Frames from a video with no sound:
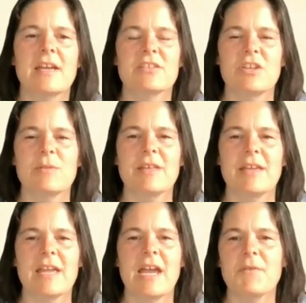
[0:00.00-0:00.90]
So you'd be
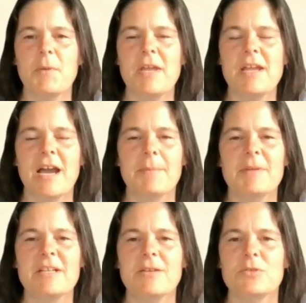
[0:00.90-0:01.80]
like, every week I'm
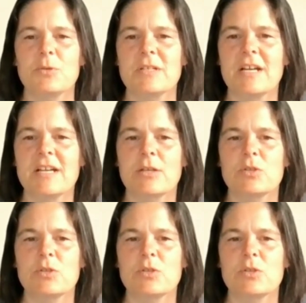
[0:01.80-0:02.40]
going to go door knock